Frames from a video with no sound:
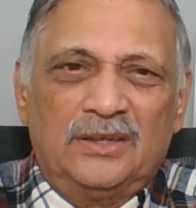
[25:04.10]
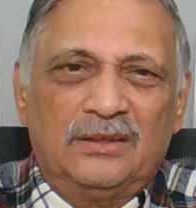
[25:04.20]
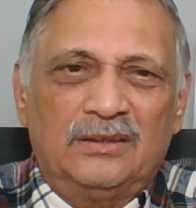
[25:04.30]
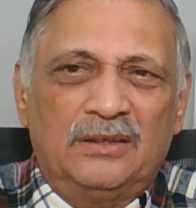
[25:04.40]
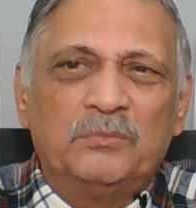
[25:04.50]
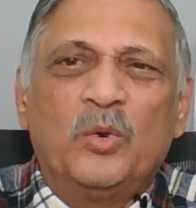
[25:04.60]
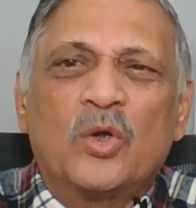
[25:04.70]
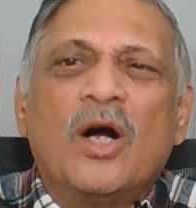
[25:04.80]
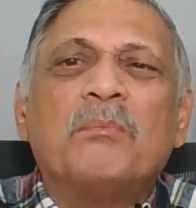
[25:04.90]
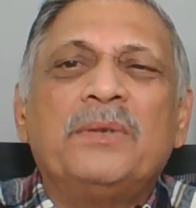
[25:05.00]
a more
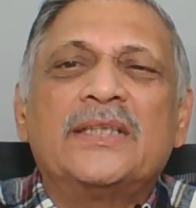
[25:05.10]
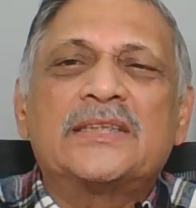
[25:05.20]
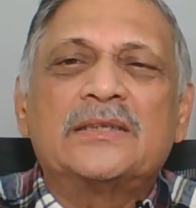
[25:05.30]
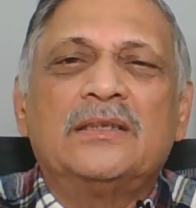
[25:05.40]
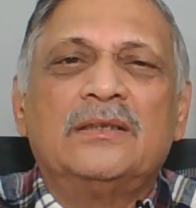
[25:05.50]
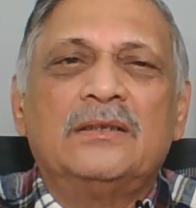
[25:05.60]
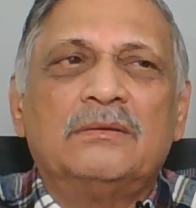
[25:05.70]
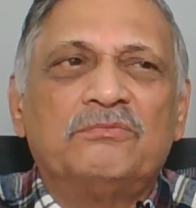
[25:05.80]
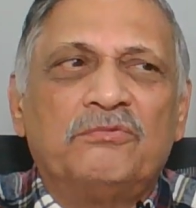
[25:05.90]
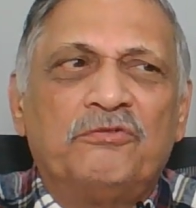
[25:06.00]
complex
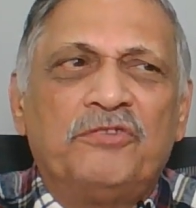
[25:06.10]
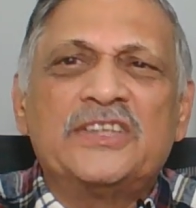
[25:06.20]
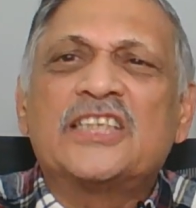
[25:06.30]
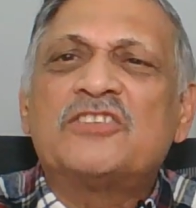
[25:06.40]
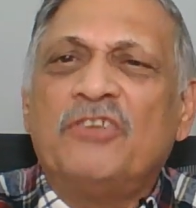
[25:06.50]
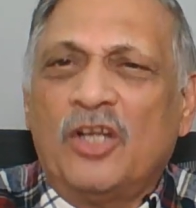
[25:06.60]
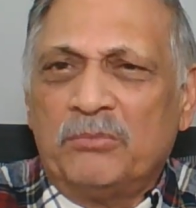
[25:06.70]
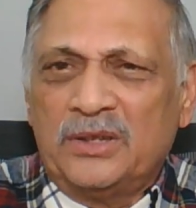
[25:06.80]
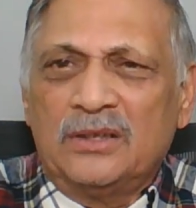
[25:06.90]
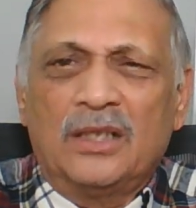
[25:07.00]
physics
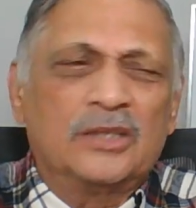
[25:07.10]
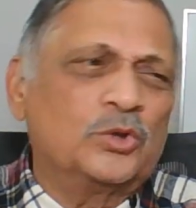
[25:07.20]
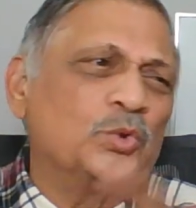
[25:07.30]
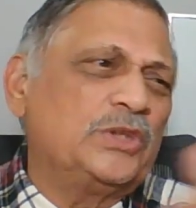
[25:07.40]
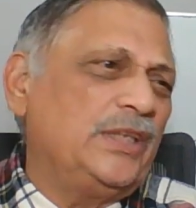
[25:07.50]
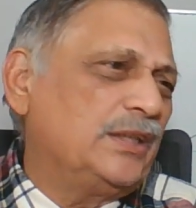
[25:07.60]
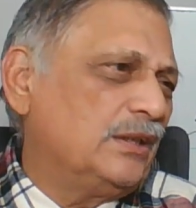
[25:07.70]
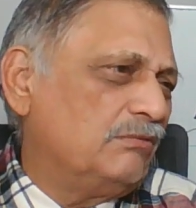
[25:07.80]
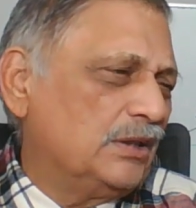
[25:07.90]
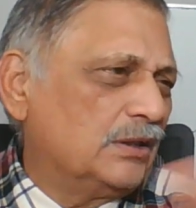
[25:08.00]
phenomenon
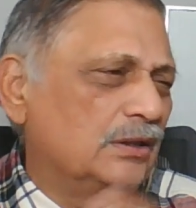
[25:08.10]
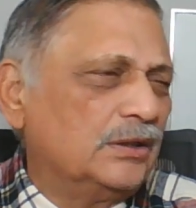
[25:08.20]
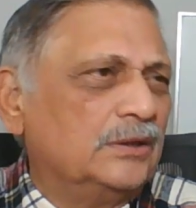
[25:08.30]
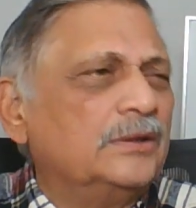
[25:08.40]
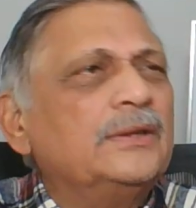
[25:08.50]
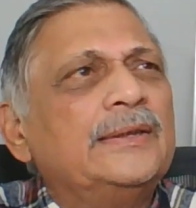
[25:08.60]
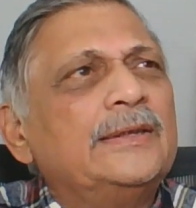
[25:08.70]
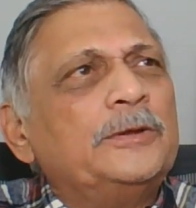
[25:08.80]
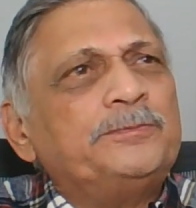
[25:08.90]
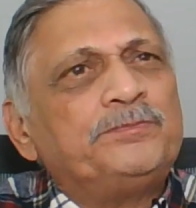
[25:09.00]
associated with
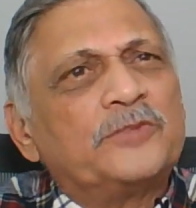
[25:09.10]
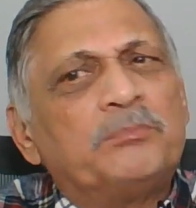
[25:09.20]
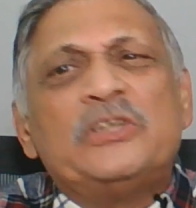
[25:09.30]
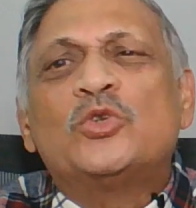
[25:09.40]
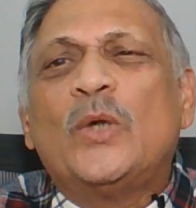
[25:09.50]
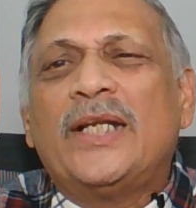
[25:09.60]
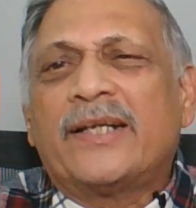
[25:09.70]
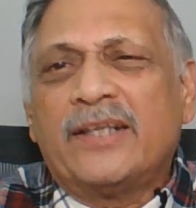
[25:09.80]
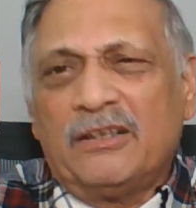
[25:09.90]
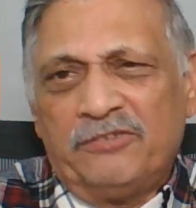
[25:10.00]

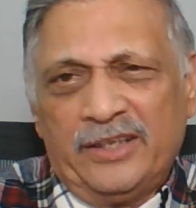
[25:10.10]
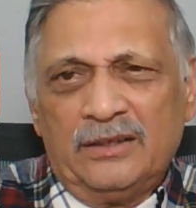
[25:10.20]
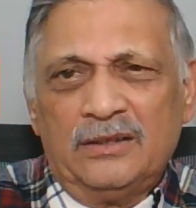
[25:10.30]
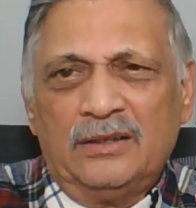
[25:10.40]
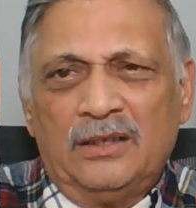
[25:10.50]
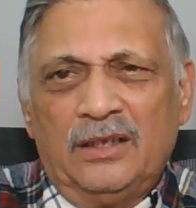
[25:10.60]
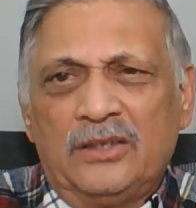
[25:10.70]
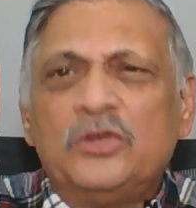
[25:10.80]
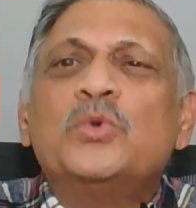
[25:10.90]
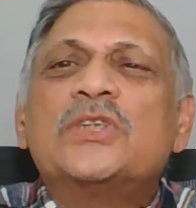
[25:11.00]
piezoelectric effect.
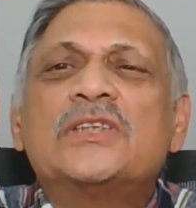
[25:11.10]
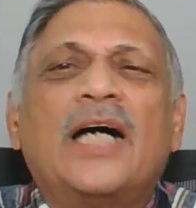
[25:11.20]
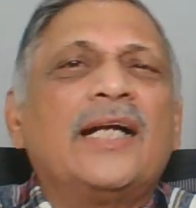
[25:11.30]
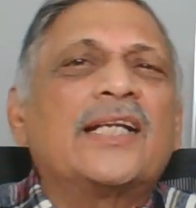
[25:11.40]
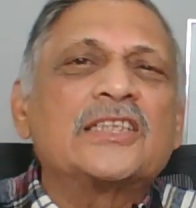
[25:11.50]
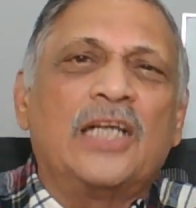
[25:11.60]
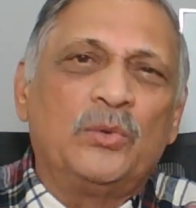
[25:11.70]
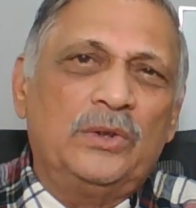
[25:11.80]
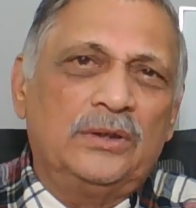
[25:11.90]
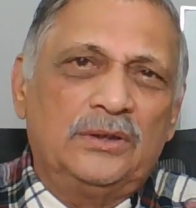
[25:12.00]
It uses
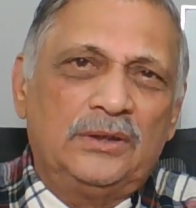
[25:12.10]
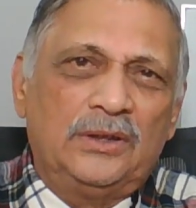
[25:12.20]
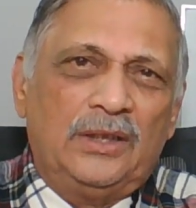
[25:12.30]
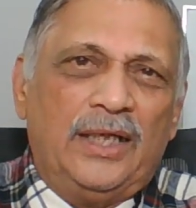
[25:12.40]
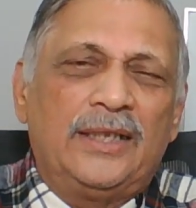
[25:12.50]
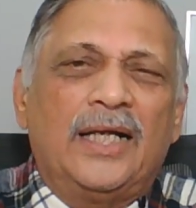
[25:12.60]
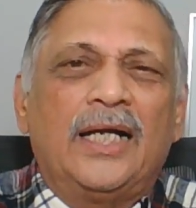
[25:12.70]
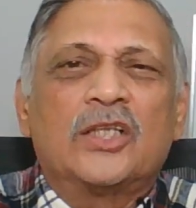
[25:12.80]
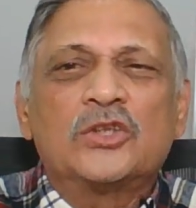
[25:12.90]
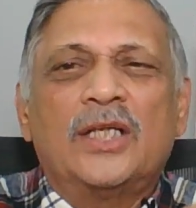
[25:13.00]
ultrasound, and the
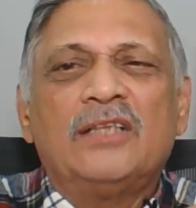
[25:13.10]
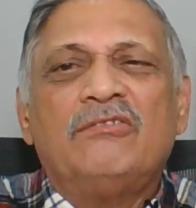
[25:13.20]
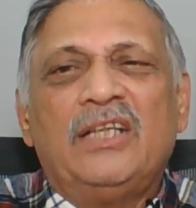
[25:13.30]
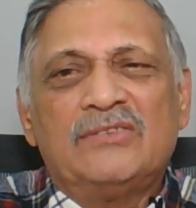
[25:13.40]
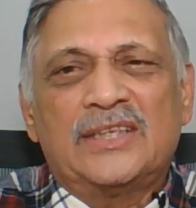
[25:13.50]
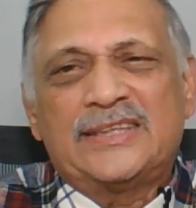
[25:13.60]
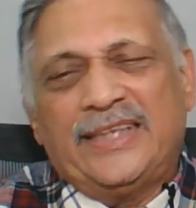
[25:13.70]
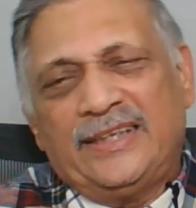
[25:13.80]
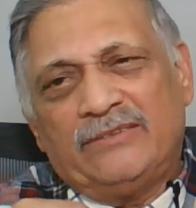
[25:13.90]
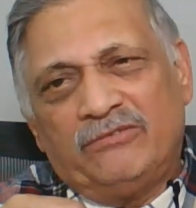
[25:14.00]
ultrasonic waves are
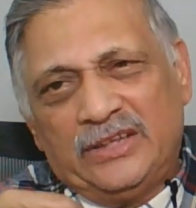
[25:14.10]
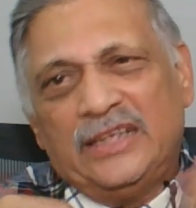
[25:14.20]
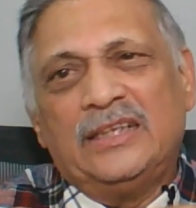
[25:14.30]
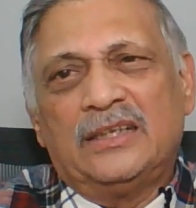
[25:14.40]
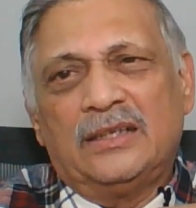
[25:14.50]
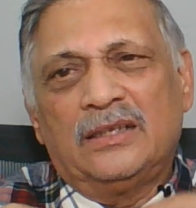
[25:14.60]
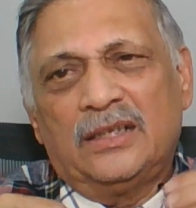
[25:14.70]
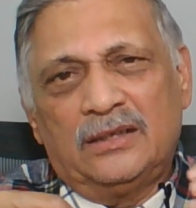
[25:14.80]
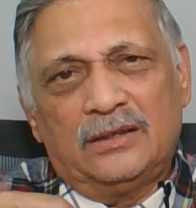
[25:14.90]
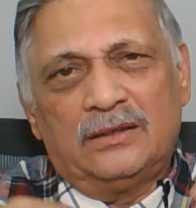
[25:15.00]
set within
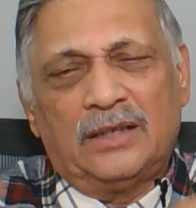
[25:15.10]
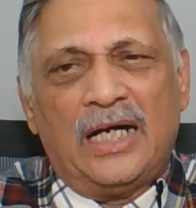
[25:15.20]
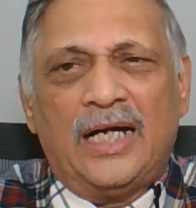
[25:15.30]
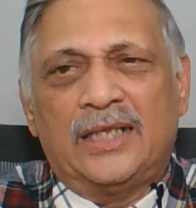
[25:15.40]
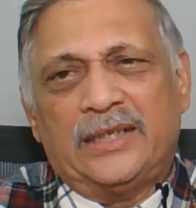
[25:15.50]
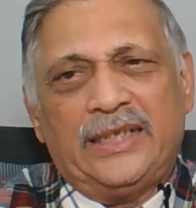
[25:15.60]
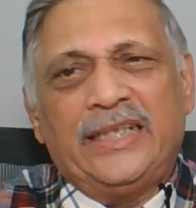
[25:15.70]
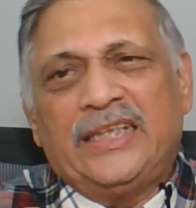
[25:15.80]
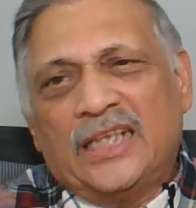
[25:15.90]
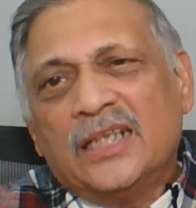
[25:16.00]
the heart
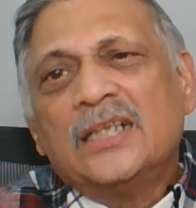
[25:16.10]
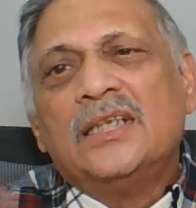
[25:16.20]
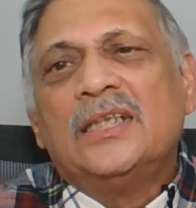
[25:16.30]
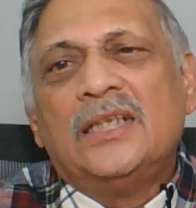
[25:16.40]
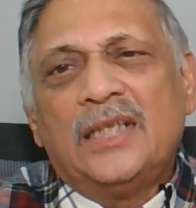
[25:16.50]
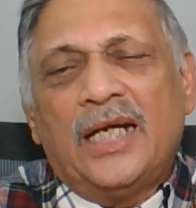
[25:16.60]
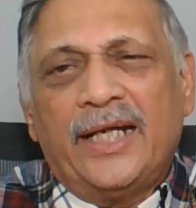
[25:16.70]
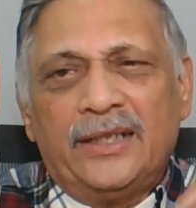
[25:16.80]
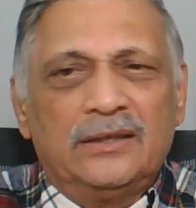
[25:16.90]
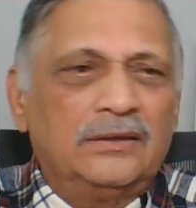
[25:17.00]
area,
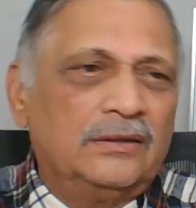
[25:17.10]
and